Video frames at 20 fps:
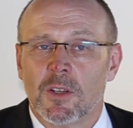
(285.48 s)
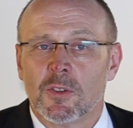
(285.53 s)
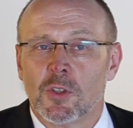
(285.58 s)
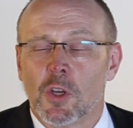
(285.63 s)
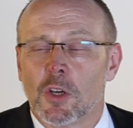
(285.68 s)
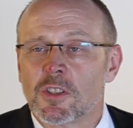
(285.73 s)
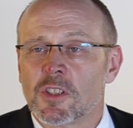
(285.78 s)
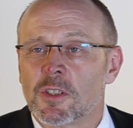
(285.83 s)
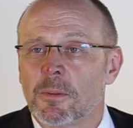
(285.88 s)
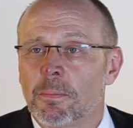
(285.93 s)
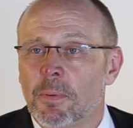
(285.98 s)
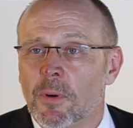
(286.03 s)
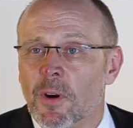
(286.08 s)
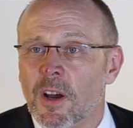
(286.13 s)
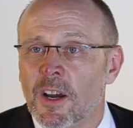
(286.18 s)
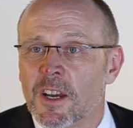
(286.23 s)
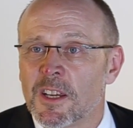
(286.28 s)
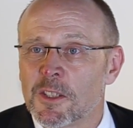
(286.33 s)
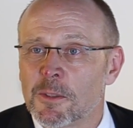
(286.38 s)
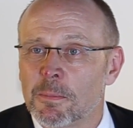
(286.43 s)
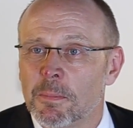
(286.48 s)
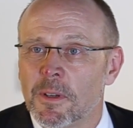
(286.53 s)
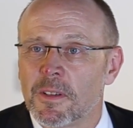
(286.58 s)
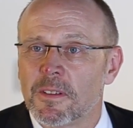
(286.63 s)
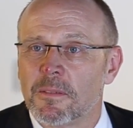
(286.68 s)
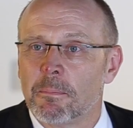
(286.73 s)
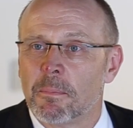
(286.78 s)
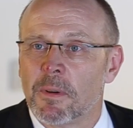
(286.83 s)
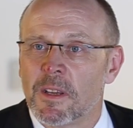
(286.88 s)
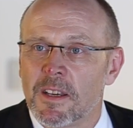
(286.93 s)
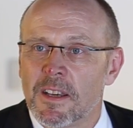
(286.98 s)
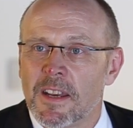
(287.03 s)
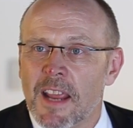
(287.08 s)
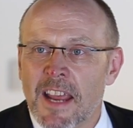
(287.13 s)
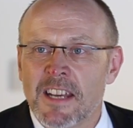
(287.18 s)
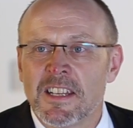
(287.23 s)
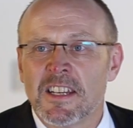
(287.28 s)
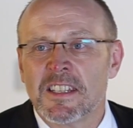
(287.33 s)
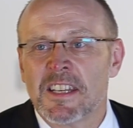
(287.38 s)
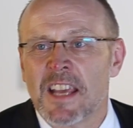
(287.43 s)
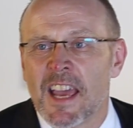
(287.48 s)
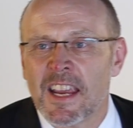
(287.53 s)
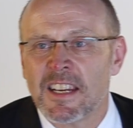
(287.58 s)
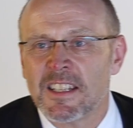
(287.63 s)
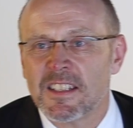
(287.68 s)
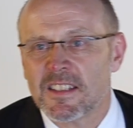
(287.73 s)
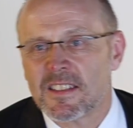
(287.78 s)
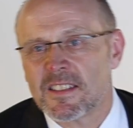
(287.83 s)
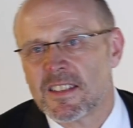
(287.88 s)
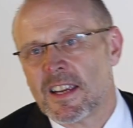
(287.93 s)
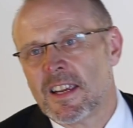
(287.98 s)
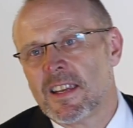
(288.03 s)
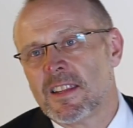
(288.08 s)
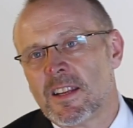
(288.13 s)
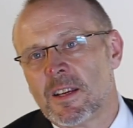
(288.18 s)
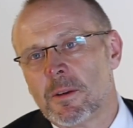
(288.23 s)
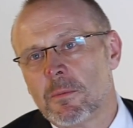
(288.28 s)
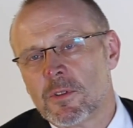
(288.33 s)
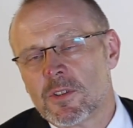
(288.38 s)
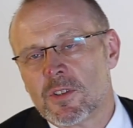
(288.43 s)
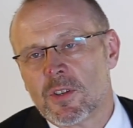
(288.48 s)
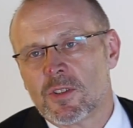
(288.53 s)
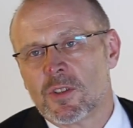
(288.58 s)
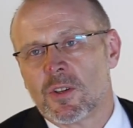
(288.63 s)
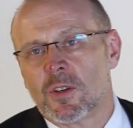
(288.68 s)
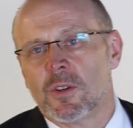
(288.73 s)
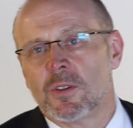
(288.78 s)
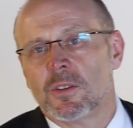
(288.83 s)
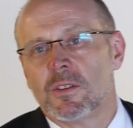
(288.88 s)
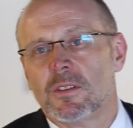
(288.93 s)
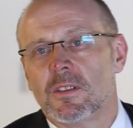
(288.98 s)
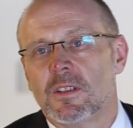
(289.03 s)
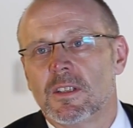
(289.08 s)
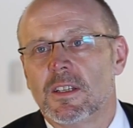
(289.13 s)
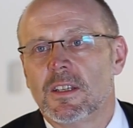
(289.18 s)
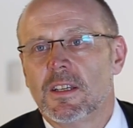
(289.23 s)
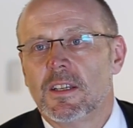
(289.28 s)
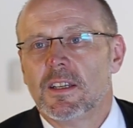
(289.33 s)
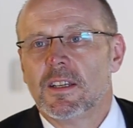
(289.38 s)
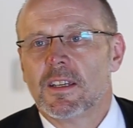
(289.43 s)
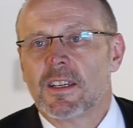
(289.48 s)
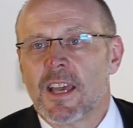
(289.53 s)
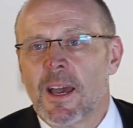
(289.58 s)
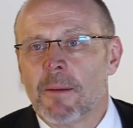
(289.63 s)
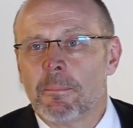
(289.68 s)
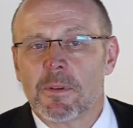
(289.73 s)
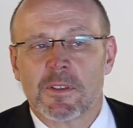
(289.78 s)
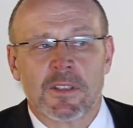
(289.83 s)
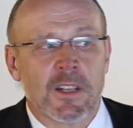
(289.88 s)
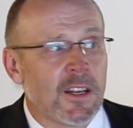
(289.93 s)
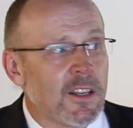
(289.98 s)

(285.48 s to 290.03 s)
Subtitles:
not surprised, but entertained to see that it was such a good campus.